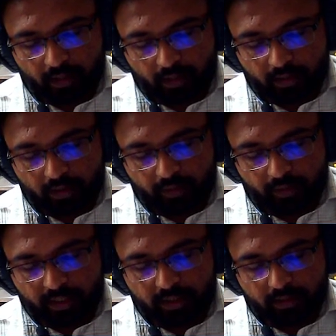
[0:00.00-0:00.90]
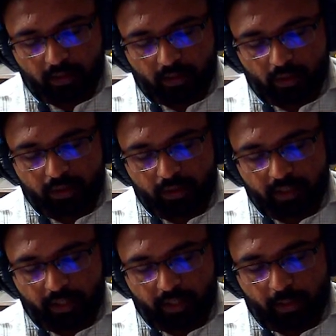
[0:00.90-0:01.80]
So which is close to say
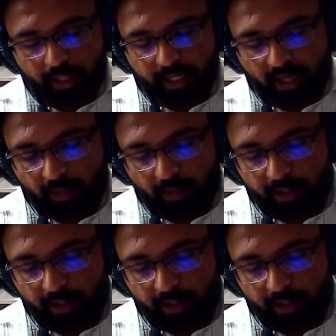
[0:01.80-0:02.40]
20 Kelvin.